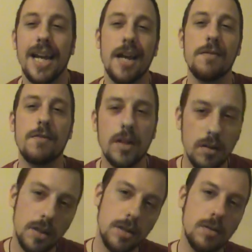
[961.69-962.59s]
In
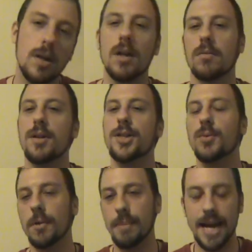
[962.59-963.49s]
voodoo,
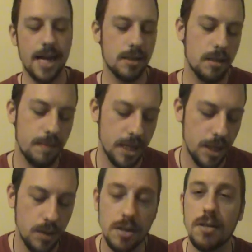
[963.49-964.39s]
ritual baths could be
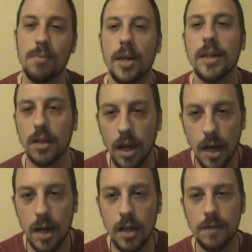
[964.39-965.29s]
used to bring
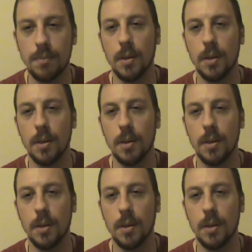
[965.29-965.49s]
love,